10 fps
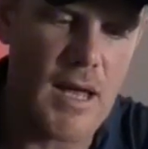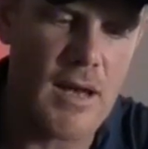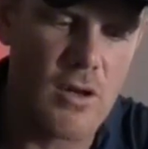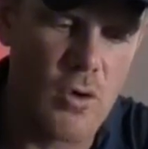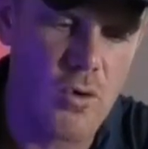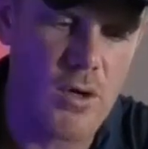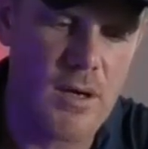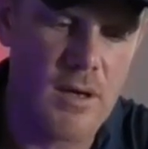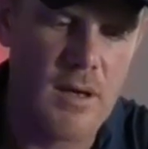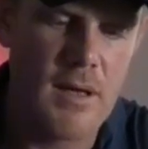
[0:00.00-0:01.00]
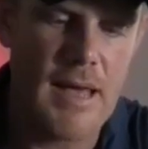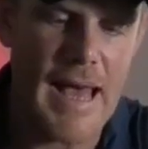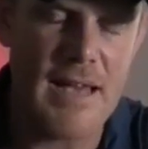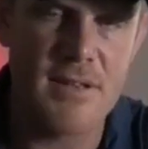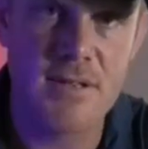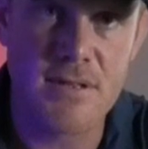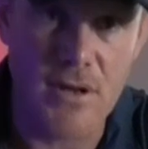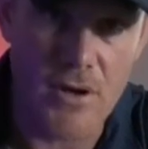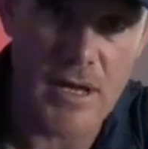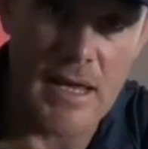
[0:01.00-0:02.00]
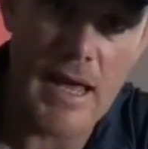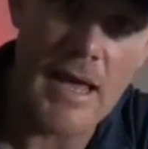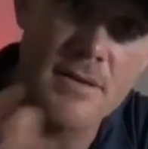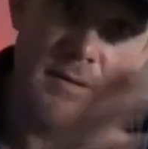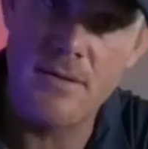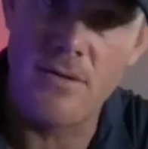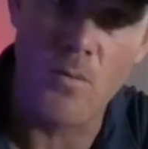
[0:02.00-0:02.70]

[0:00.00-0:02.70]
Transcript: and look as sturdy as the